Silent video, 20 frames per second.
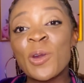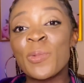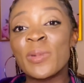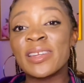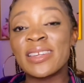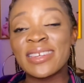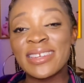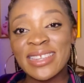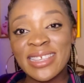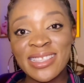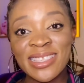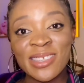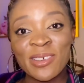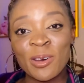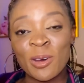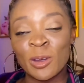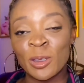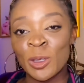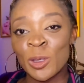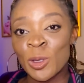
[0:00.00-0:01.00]
with little
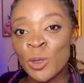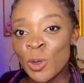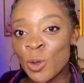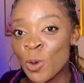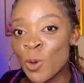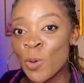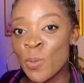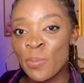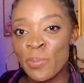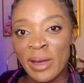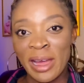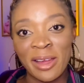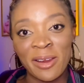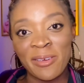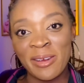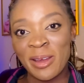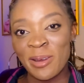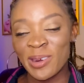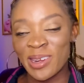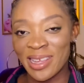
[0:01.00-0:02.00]
or no
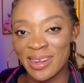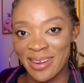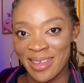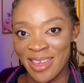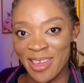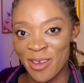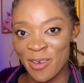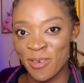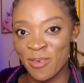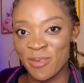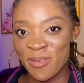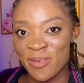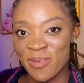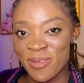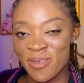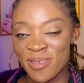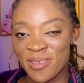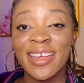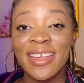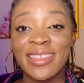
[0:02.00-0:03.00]
background in
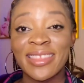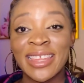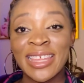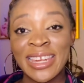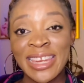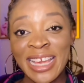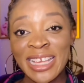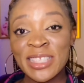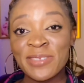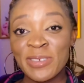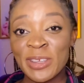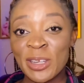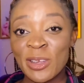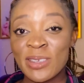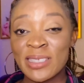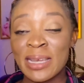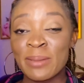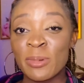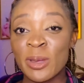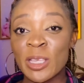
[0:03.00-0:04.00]
health. The next
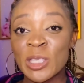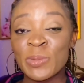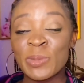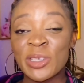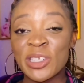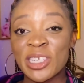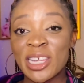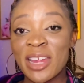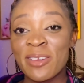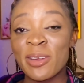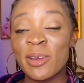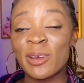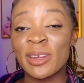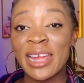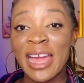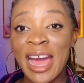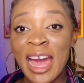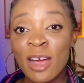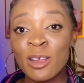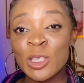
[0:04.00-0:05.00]
videos I'm going to be sharing on
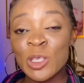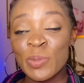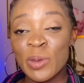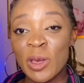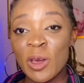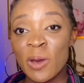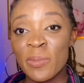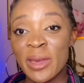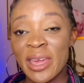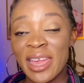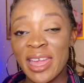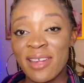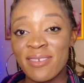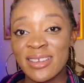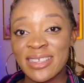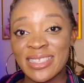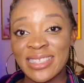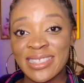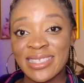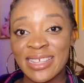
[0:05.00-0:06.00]
how to become a care
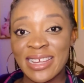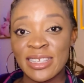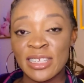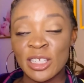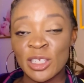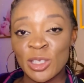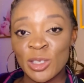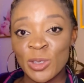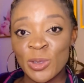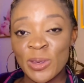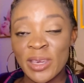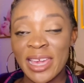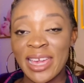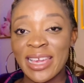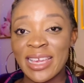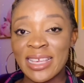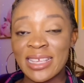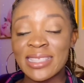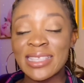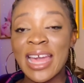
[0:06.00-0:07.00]
assistant in the UK
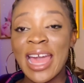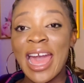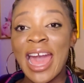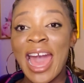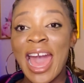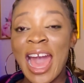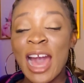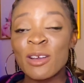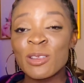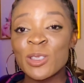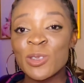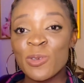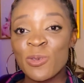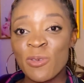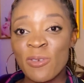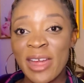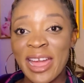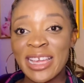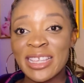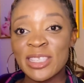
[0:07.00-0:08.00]
is how to
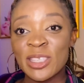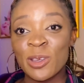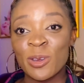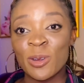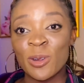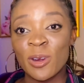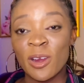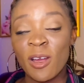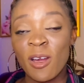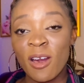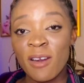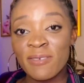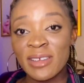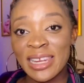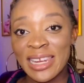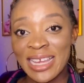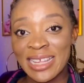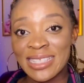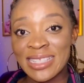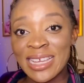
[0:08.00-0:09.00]
write your cover
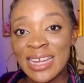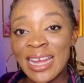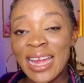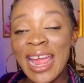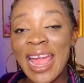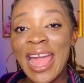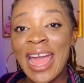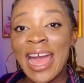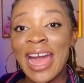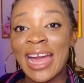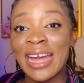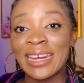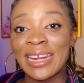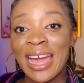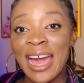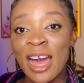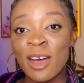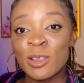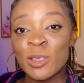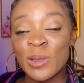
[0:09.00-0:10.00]
letter and
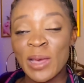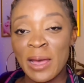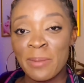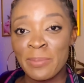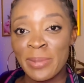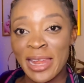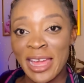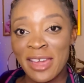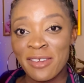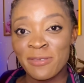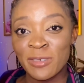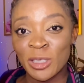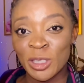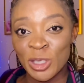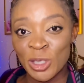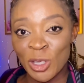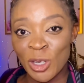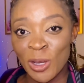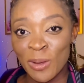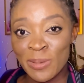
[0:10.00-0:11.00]
how to apply for
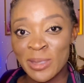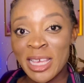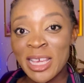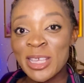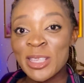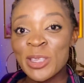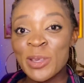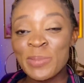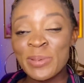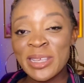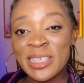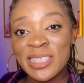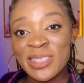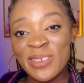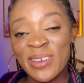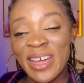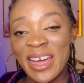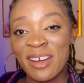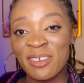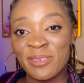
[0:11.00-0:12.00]
jobs. So please
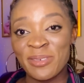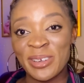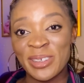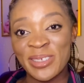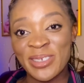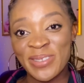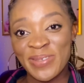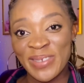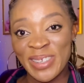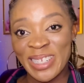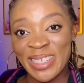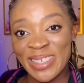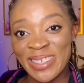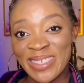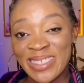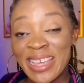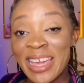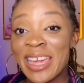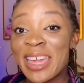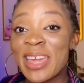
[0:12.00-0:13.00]
look out for those
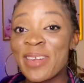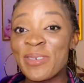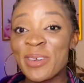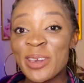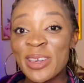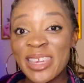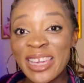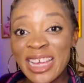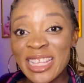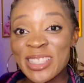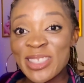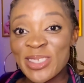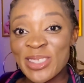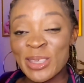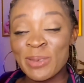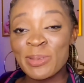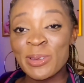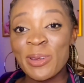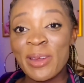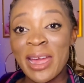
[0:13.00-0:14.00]
videos. If you're yet to
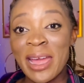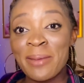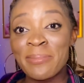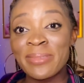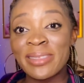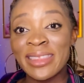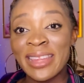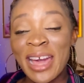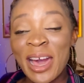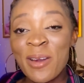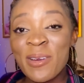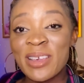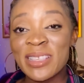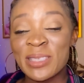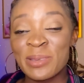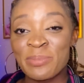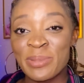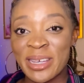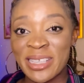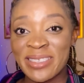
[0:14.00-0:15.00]
subscribe, now is
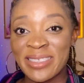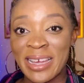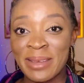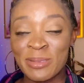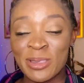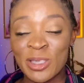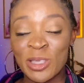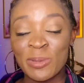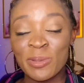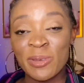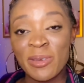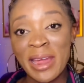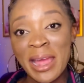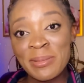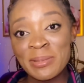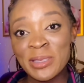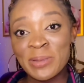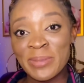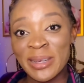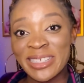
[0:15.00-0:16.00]
the best time to
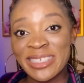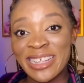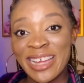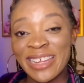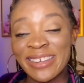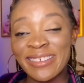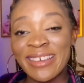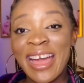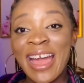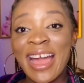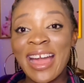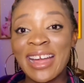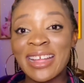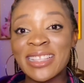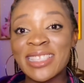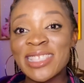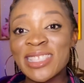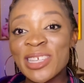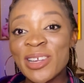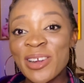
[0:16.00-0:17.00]
subscribe to my channel
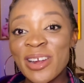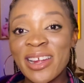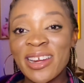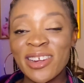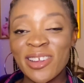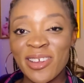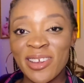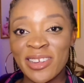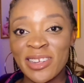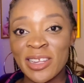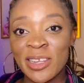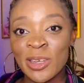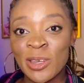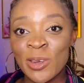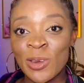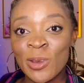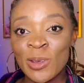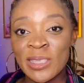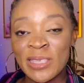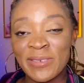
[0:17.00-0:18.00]
and turn on the
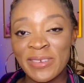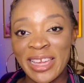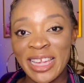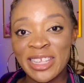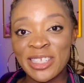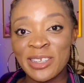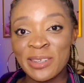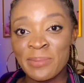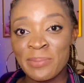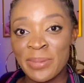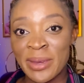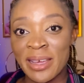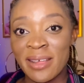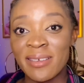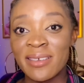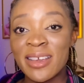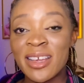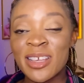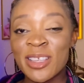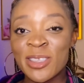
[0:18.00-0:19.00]
notification
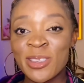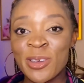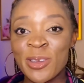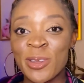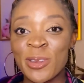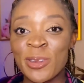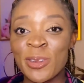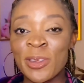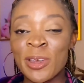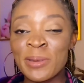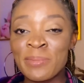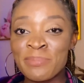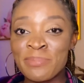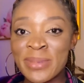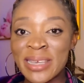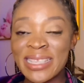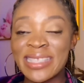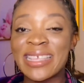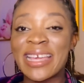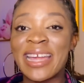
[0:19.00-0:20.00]
bell so you do not
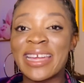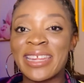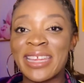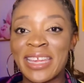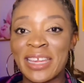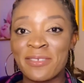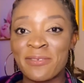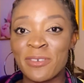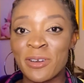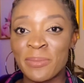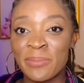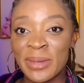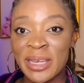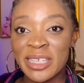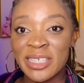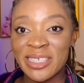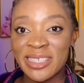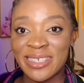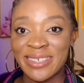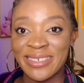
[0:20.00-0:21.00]
miss any
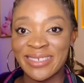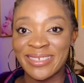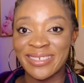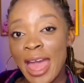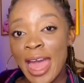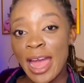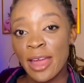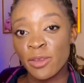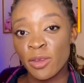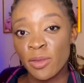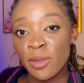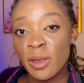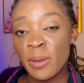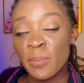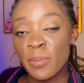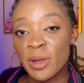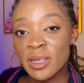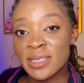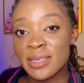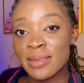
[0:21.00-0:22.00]
information. Another
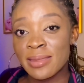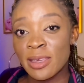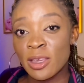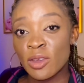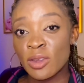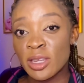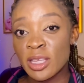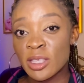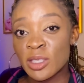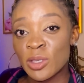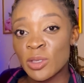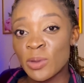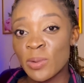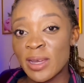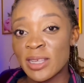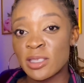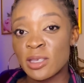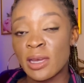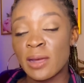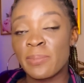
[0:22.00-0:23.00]
important thing you need to do
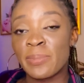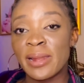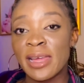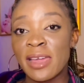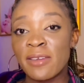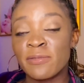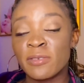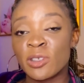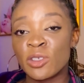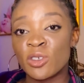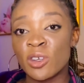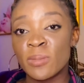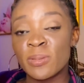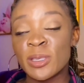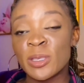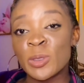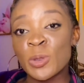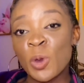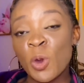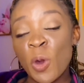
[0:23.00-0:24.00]
as you're applying for jobs
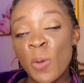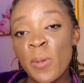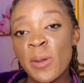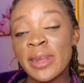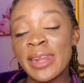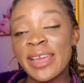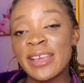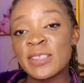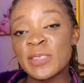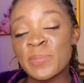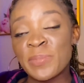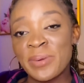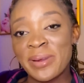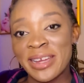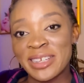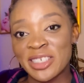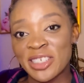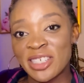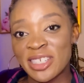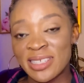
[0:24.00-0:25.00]
is open a
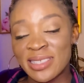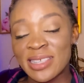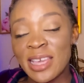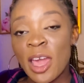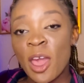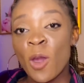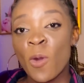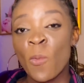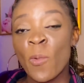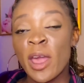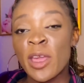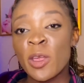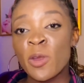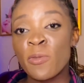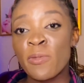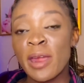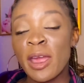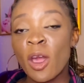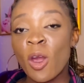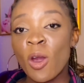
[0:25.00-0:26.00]
spreadsheet where you
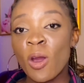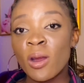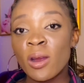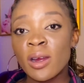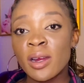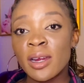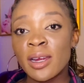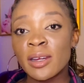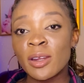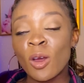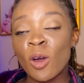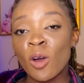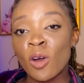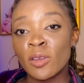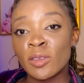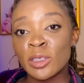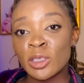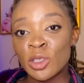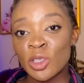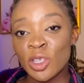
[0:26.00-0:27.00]
record
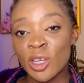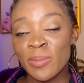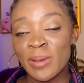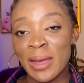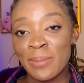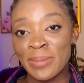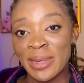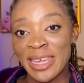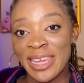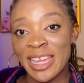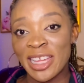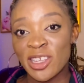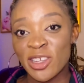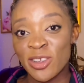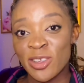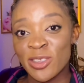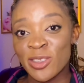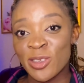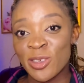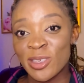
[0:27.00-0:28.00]
all the job
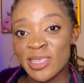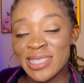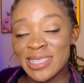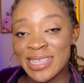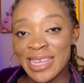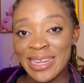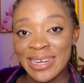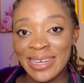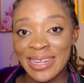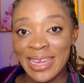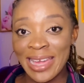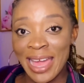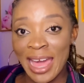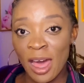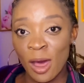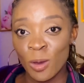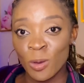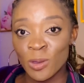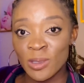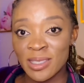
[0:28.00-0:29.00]
applications you're sending
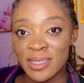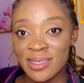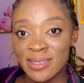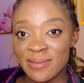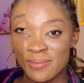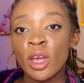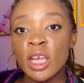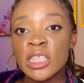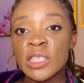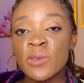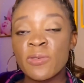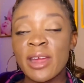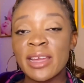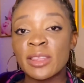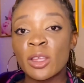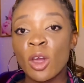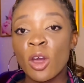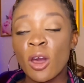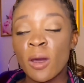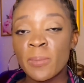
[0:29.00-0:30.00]
out. You're going to write
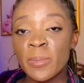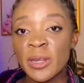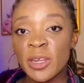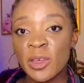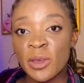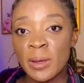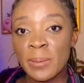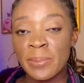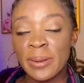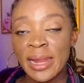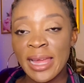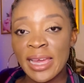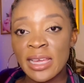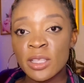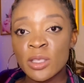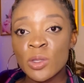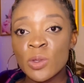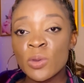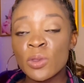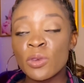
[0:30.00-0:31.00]
the company you're
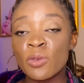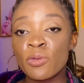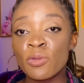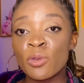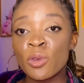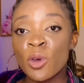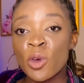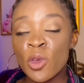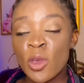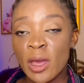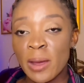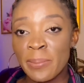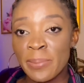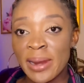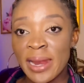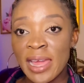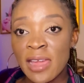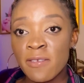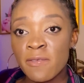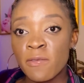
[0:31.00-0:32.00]
applying to, the role you're
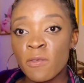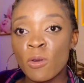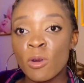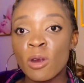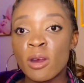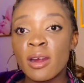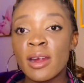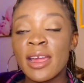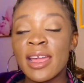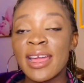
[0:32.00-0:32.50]
applying for,